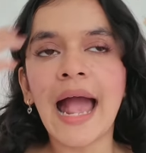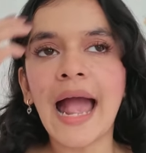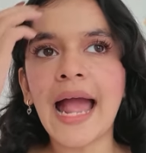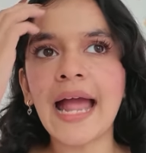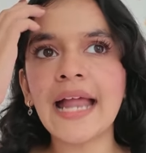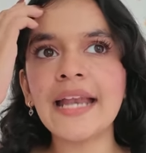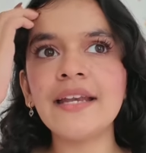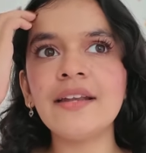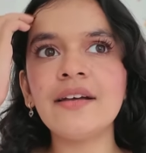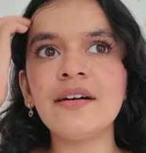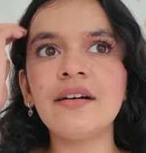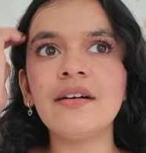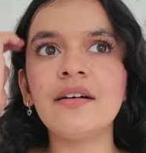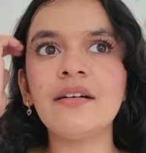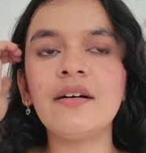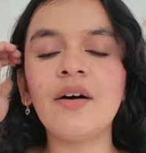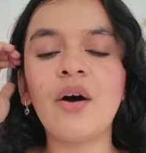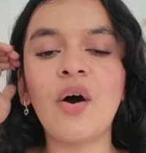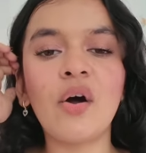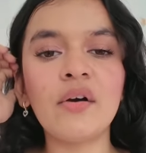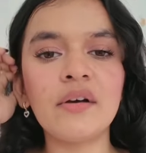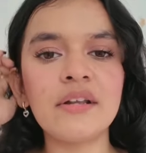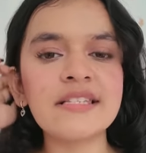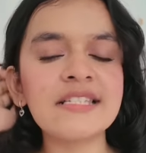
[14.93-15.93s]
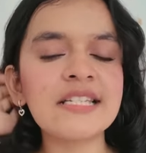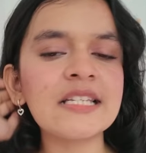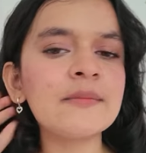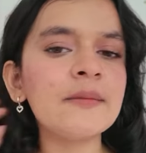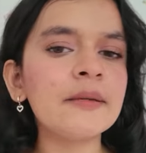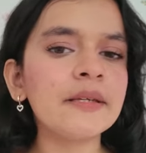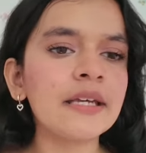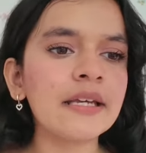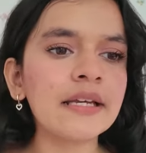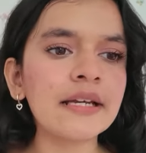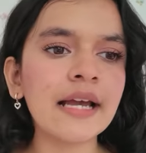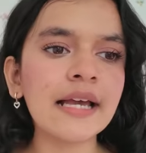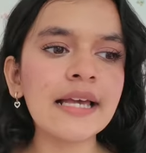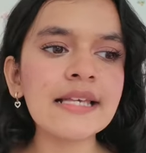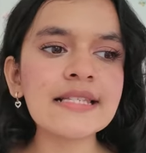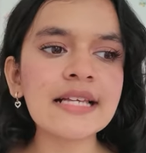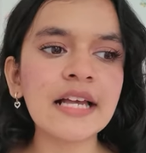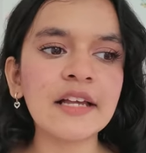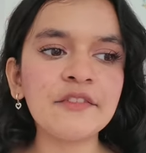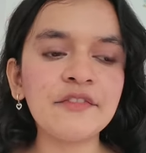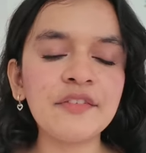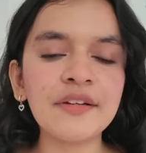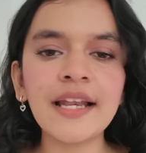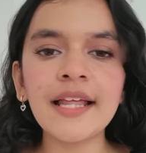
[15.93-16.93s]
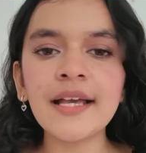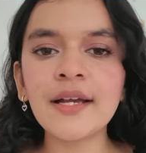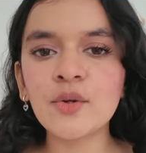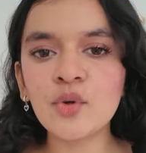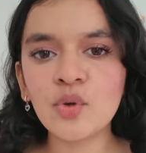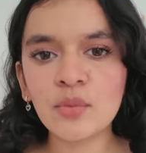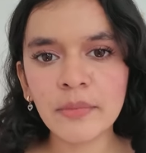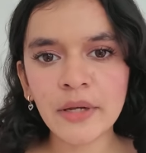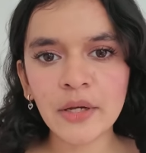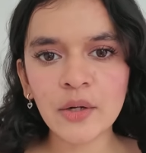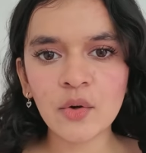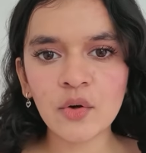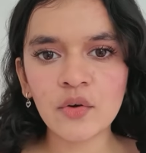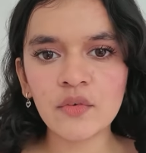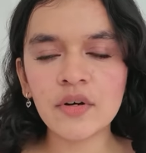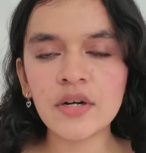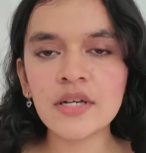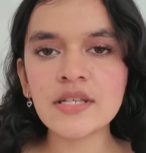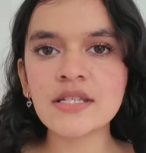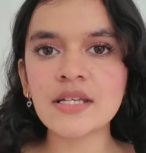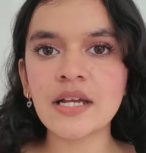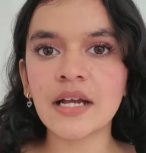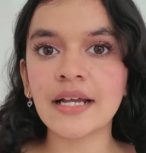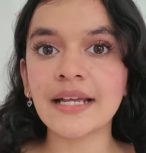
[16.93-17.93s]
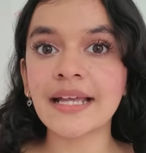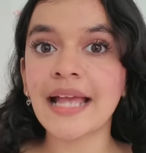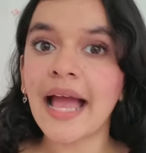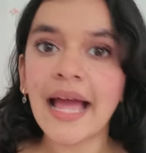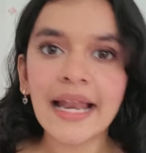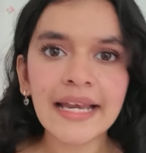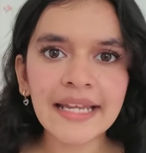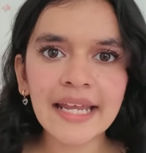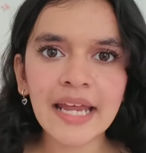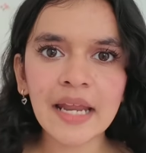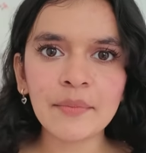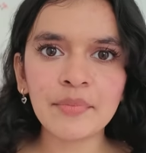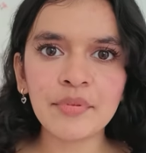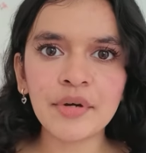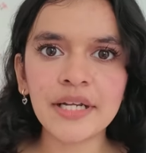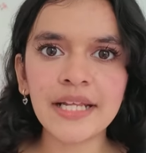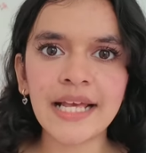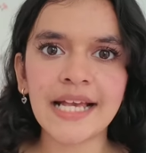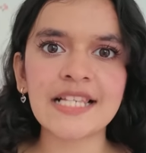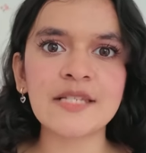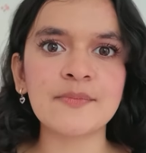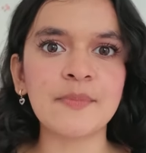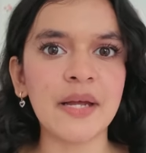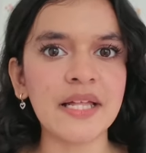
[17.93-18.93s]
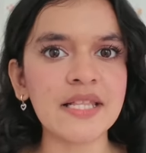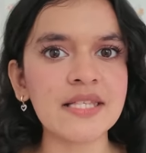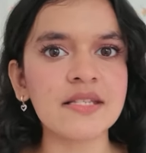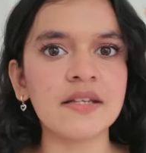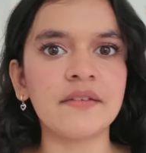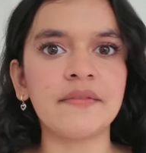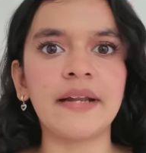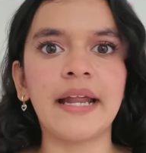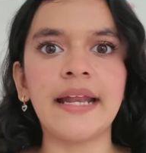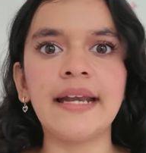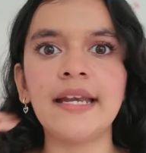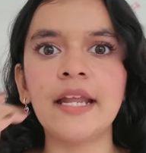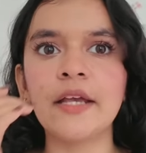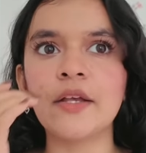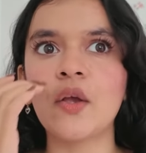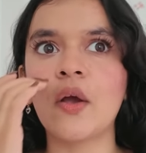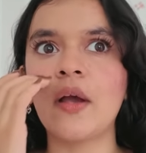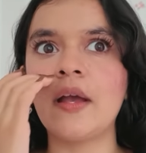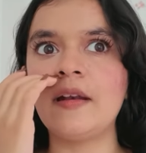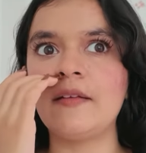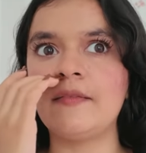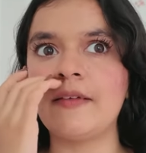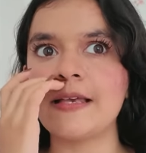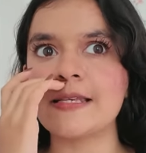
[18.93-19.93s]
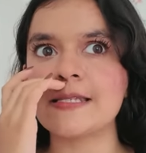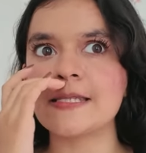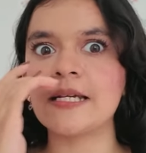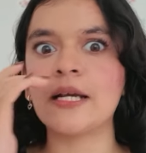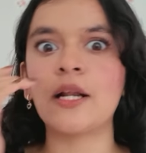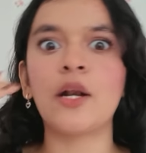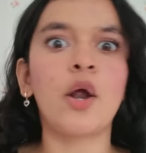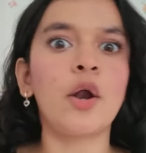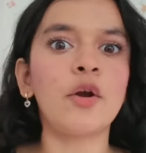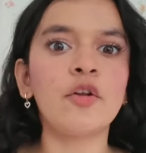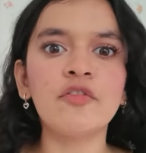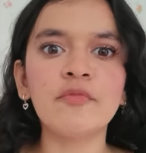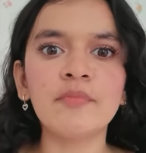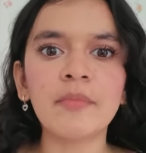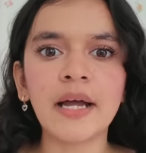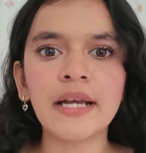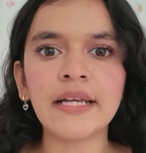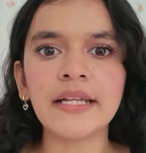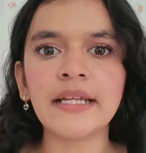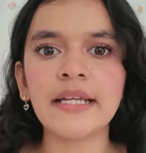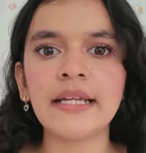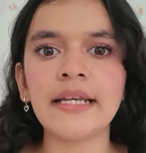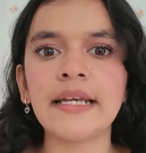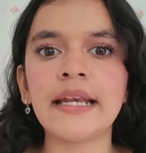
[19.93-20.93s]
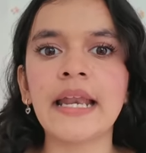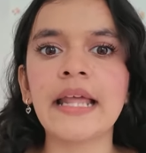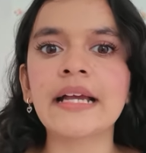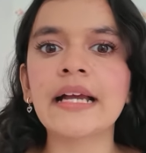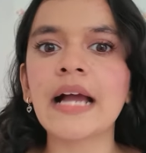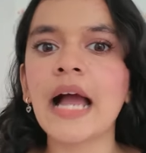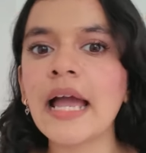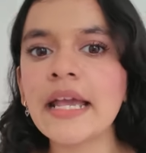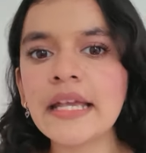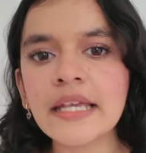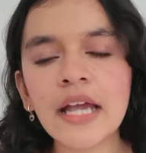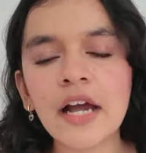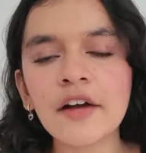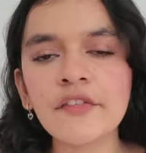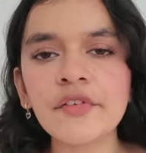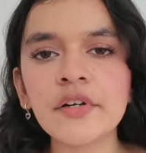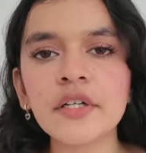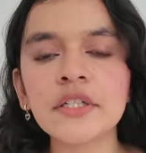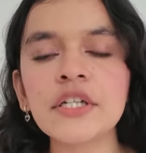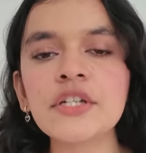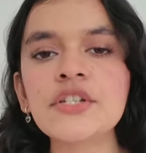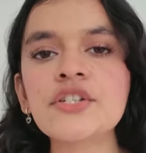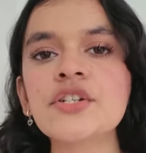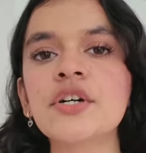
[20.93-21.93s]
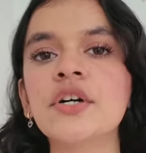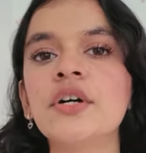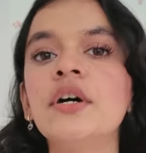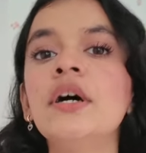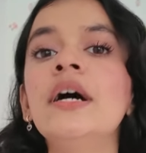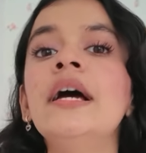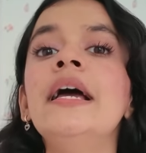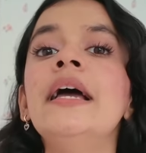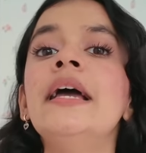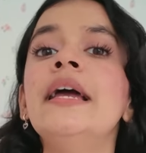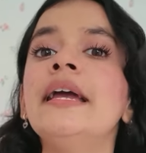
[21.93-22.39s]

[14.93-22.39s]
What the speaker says: And honestly speaking guys, I feel like room makeovers can get pretty expensive, right? Like you're investing a lot of money in like IKEA furniture.